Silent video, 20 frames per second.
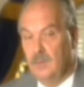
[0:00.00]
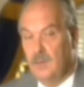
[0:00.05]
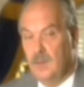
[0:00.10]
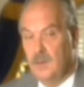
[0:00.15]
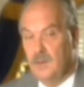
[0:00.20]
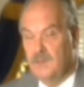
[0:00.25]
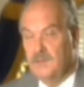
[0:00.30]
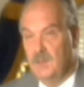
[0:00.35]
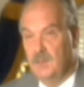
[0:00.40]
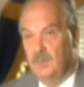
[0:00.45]

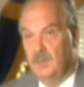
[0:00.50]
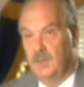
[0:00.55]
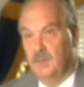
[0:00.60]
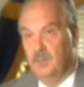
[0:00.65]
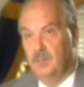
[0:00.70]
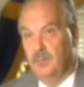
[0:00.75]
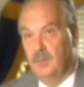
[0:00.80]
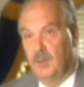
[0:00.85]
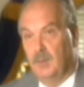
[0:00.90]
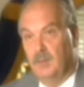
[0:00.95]
it seemed like
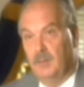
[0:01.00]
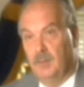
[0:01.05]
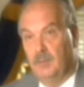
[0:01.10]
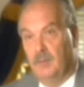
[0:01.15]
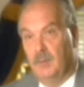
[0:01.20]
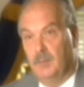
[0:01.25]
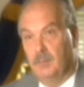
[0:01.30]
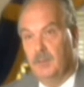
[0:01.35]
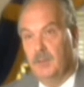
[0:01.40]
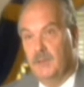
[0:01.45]
probably the
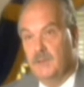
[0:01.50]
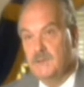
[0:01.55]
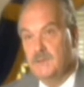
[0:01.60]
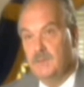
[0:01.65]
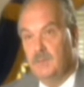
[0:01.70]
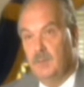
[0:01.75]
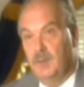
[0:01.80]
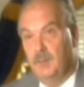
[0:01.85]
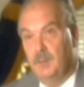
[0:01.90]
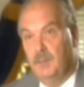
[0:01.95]
right place
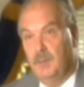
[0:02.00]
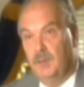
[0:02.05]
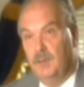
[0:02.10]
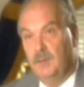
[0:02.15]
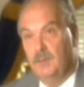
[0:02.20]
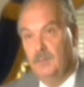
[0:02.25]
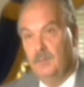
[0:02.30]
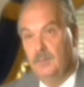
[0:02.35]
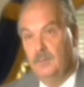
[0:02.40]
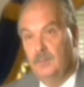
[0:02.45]
for me to be.
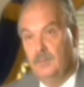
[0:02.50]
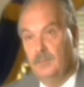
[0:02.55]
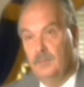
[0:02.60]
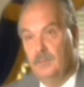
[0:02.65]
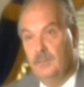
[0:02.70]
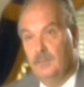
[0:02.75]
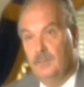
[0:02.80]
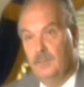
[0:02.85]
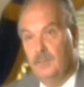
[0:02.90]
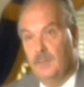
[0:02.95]

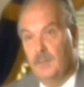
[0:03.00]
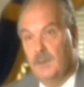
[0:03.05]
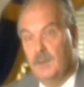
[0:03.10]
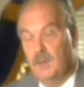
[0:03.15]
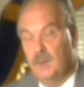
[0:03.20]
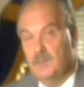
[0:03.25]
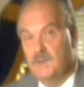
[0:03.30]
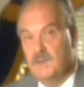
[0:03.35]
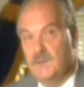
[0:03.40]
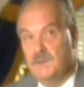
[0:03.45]

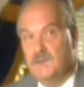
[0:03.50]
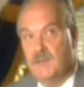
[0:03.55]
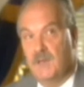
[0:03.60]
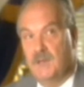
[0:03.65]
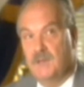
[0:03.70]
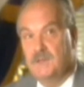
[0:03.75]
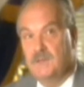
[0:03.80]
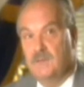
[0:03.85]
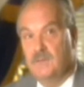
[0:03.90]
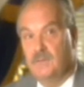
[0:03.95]
There was a
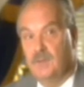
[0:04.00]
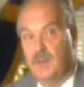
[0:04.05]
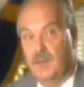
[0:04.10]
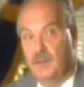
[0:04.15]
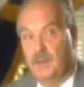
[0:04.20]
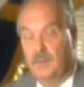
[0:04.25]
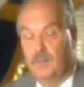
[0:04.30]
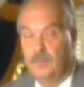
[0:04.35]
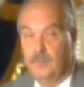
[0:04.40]
sense of like,